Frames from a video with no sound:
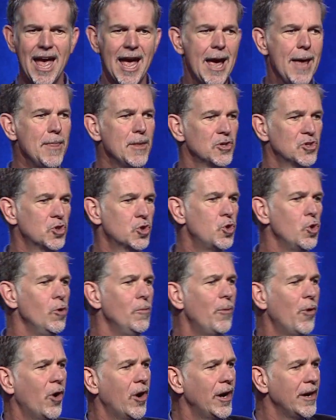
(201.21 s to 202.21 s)
And the school
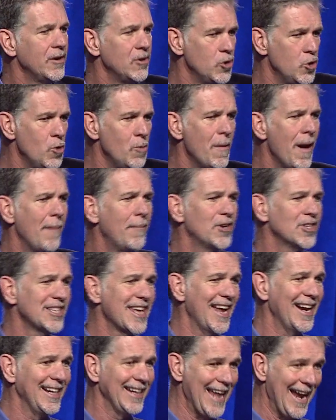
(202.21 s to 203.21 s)
board, new members
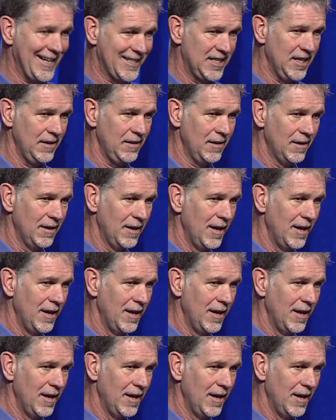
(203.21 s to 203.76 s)
get elected,